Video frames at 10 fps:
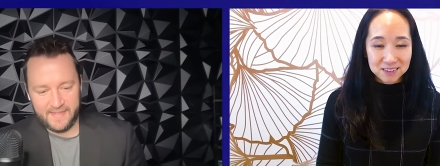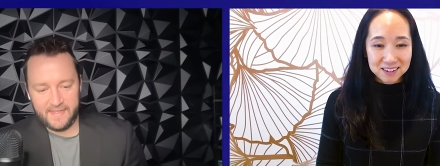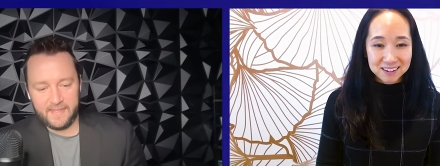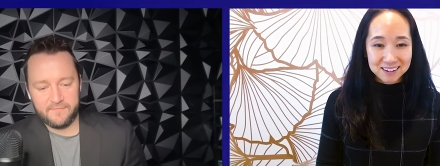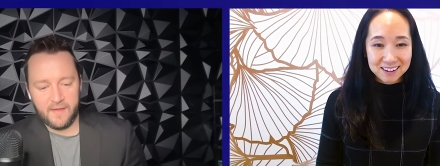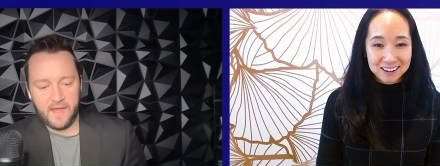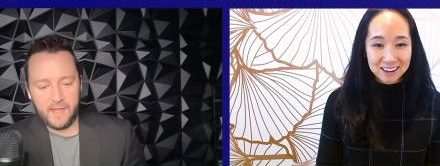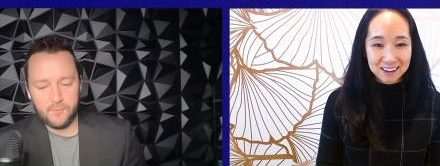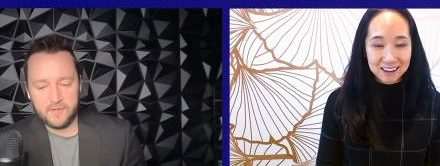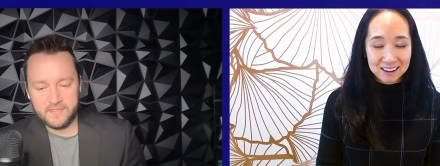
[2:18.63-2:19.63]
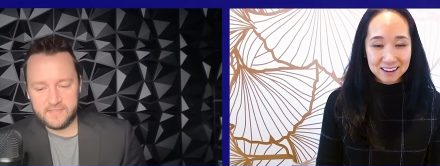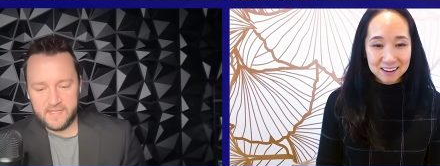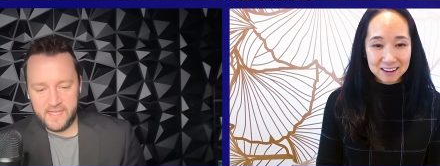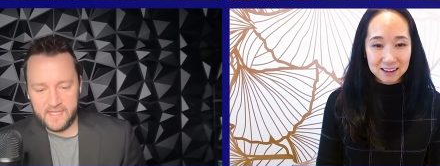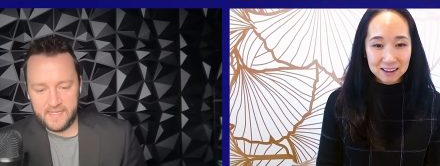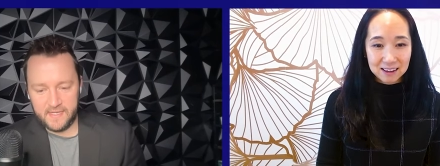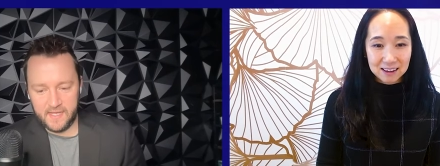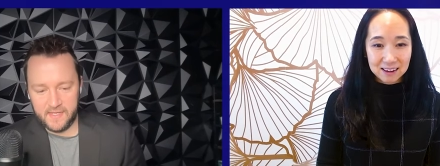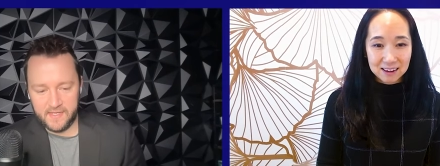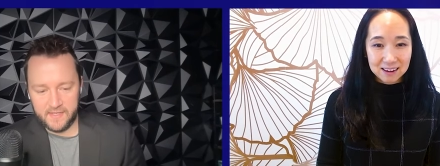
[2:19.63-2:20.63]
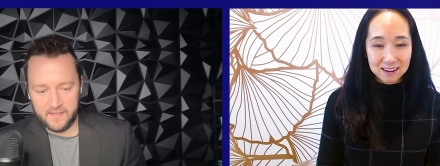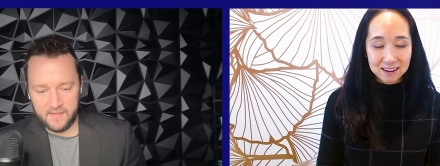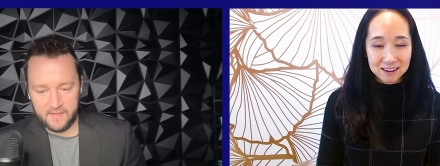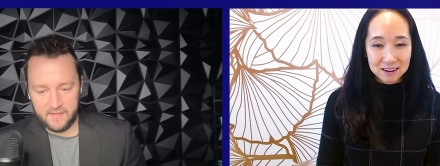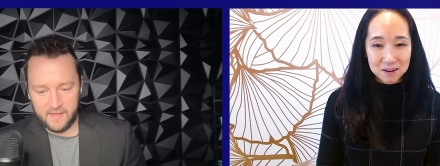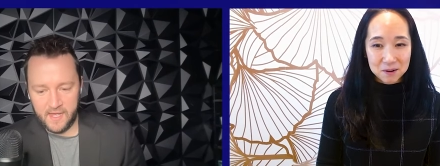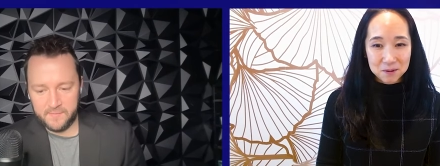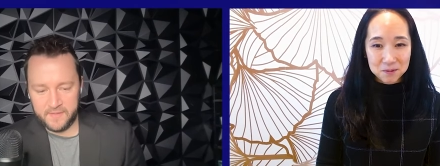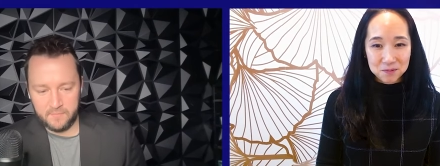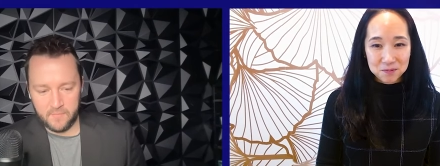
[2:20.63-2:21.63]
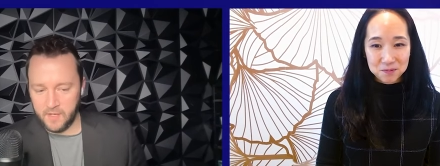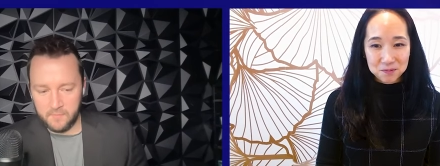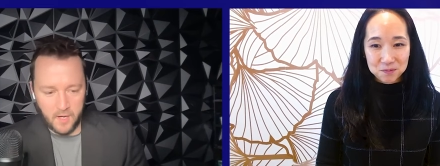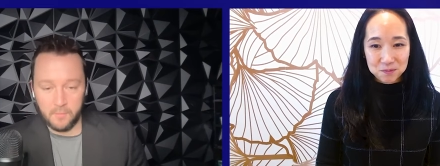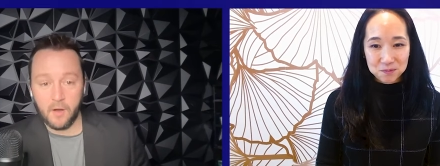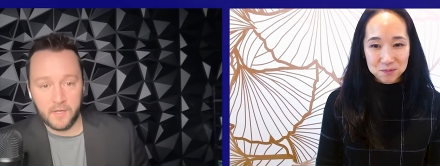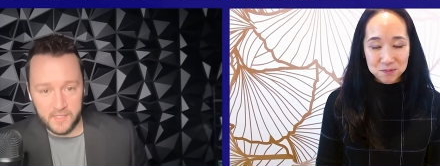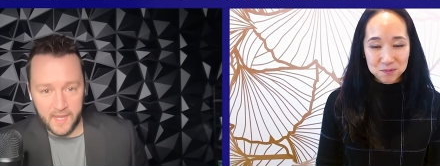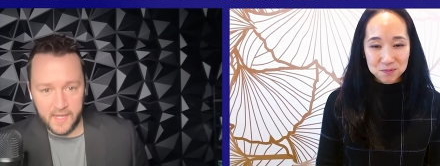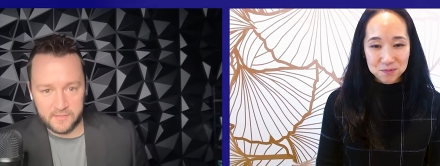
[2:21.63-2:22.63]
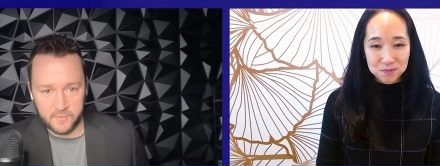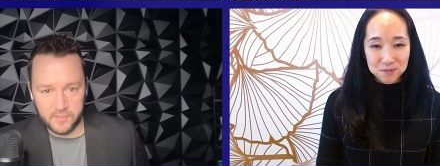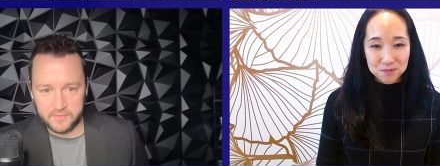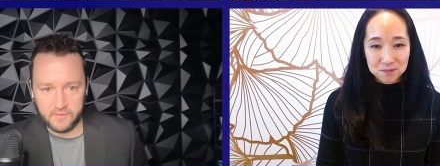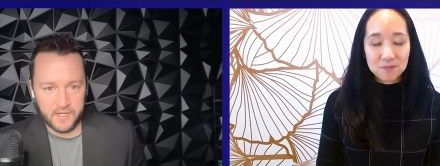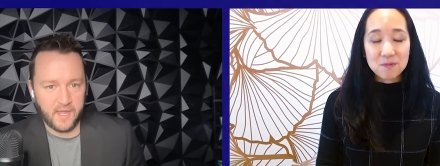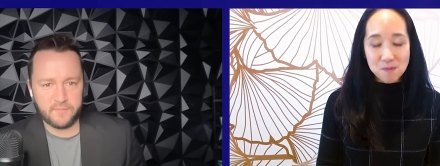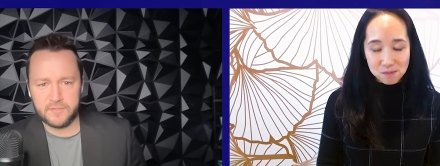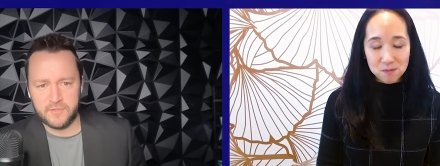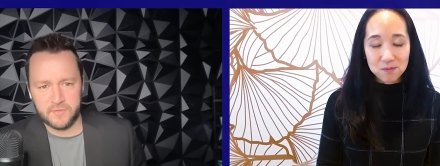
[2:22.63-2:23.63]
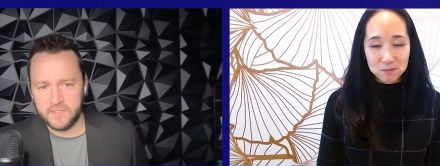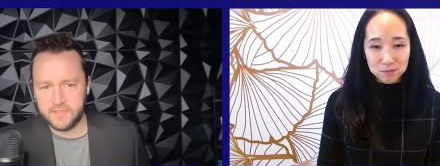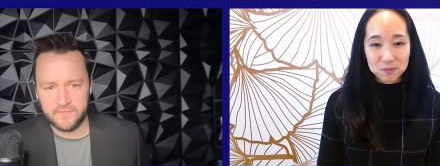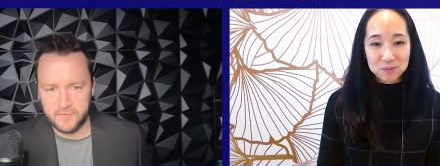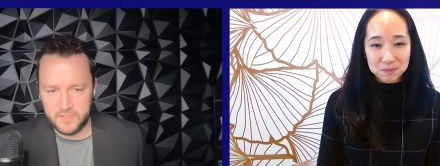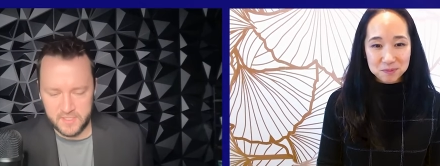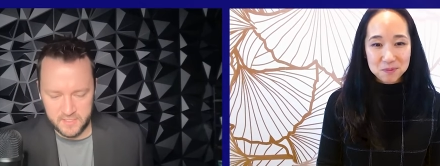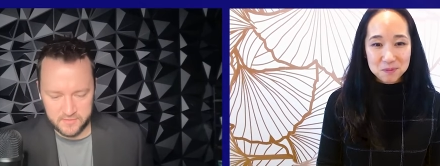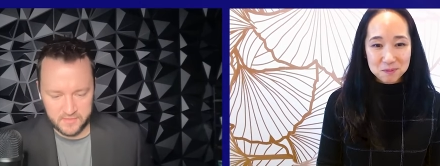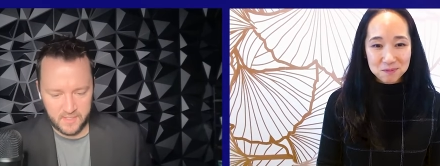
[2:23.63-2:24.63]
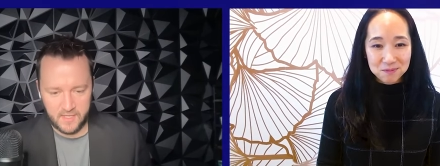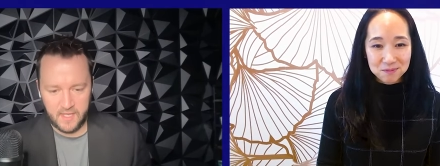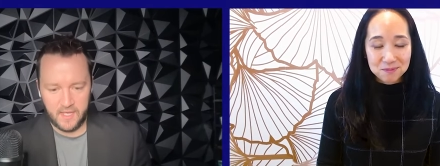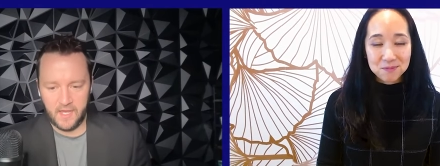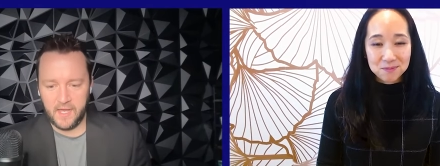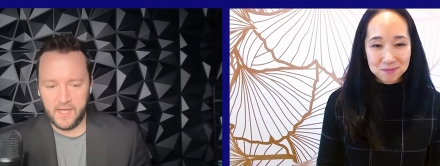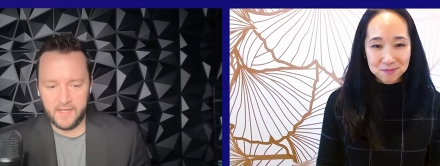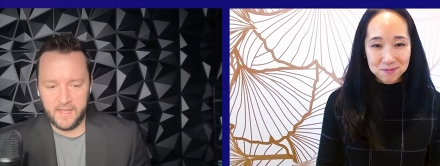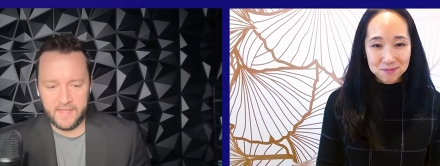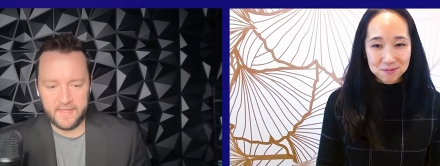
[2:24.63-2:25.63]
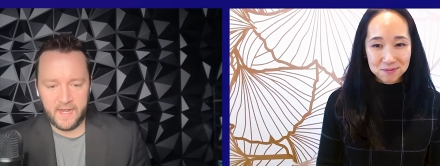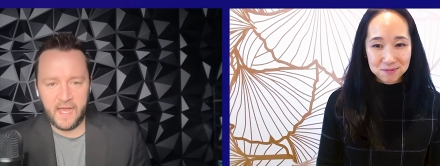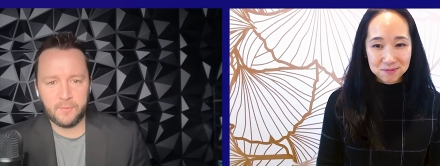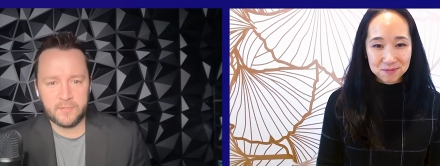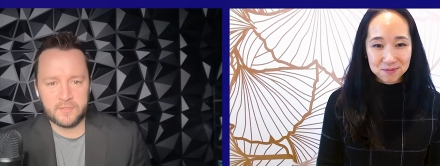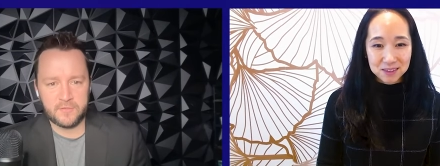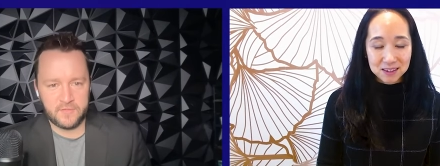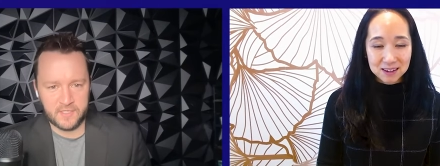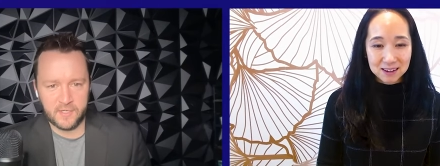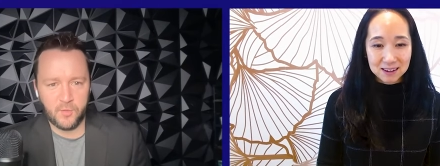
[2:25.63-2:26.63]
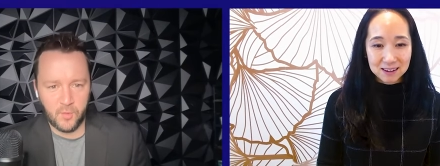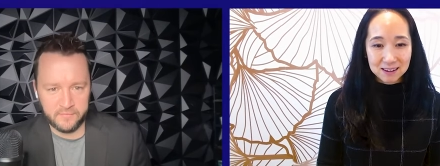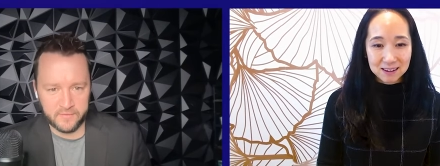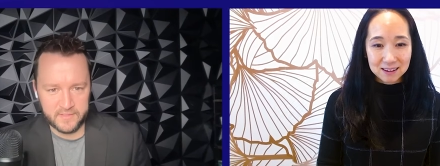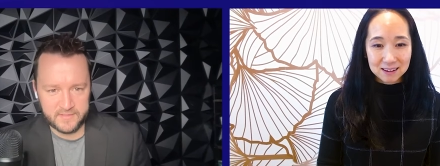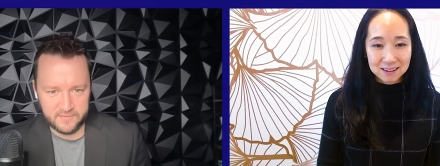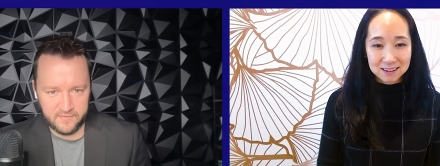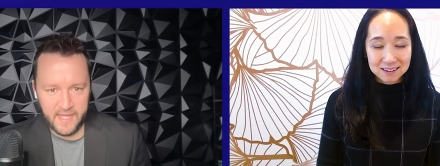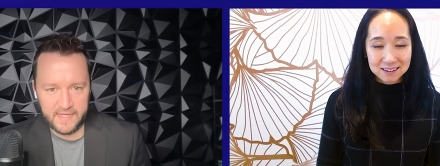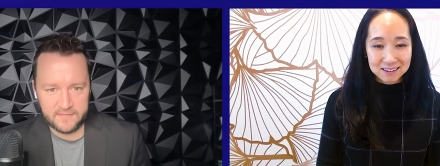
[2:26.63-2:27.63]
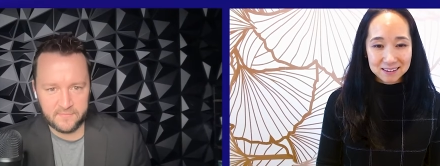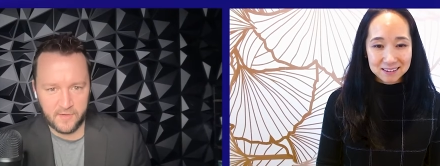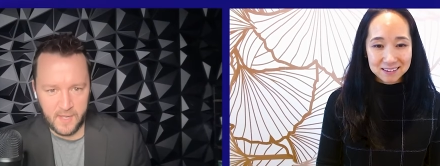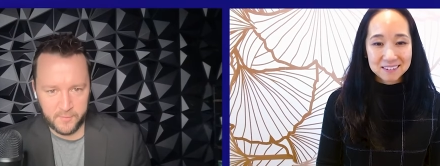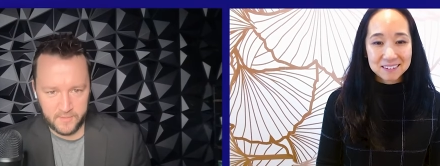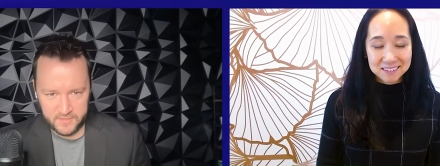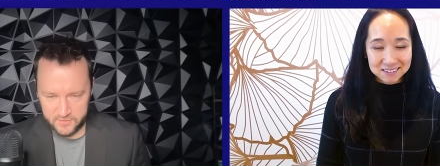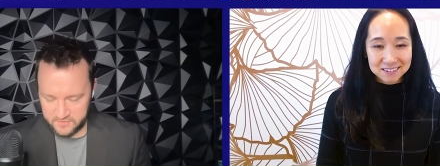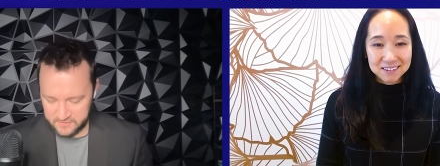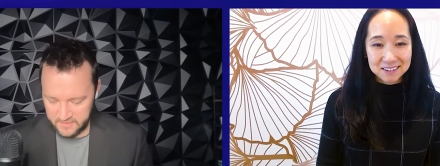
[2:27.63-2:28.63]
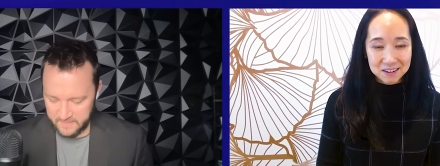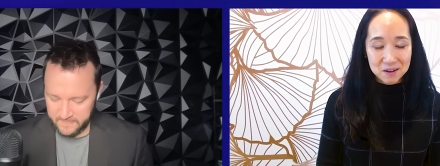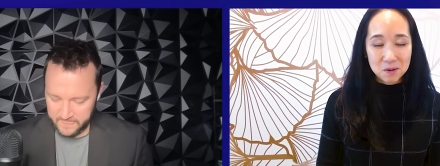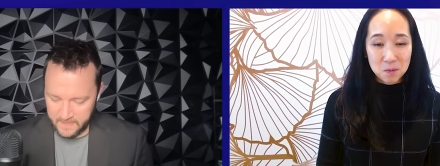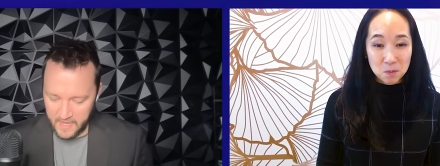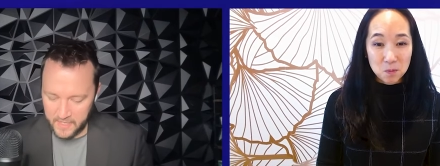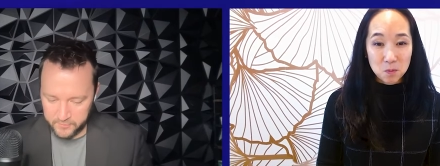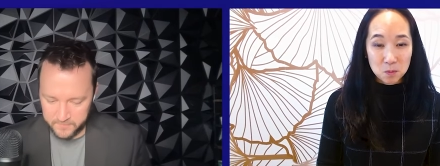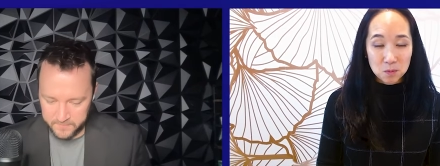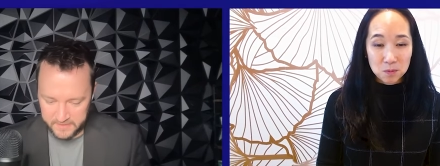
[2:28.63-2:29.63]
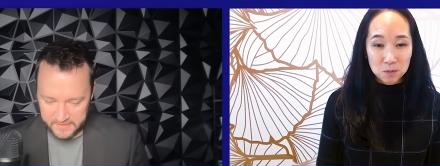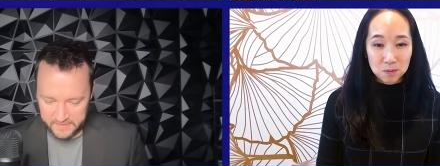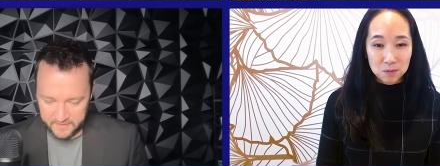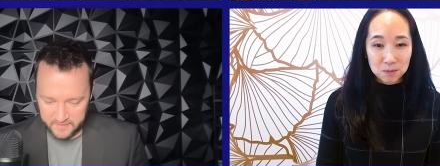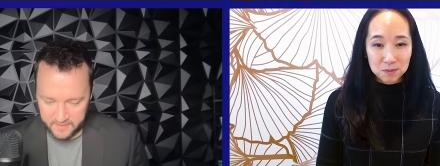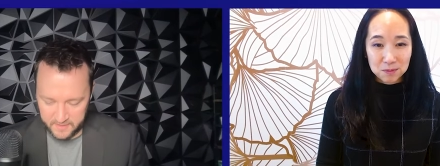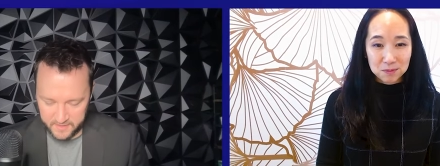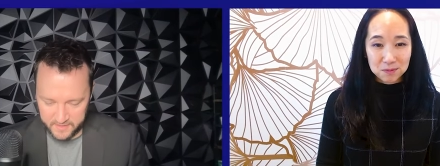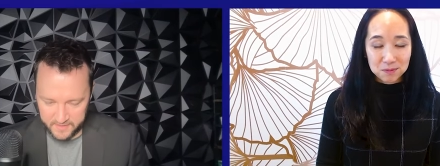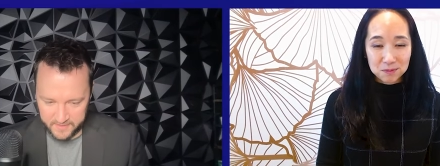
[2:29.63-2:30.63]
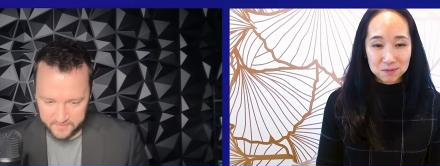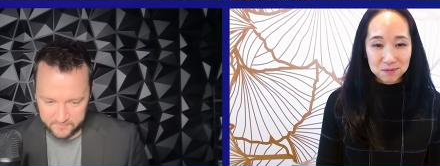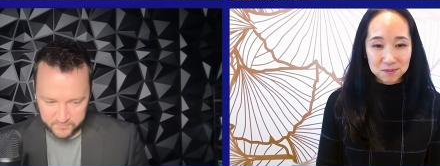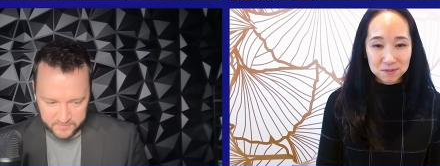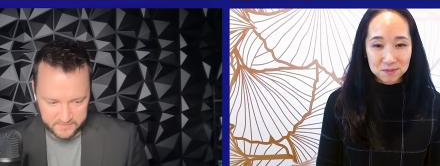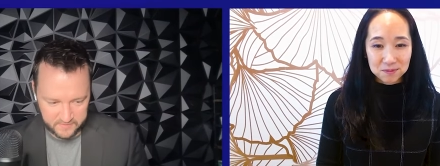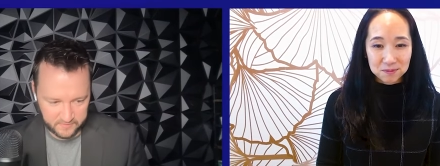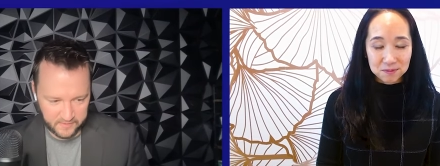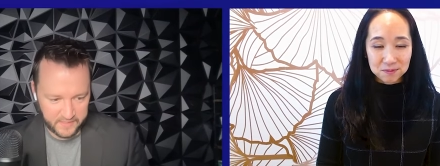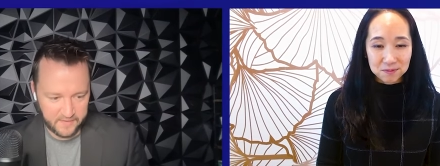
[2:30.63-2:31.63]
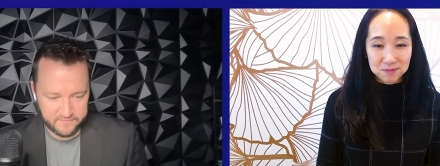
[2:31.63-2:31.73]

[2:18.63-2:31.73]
Speaker 1: if I were to say uh, I'm an, um, a marketing expert, right? I've been doing this for years. Uh, and then I were to do the equivalent of that for operations, I would be uh, what's like, I've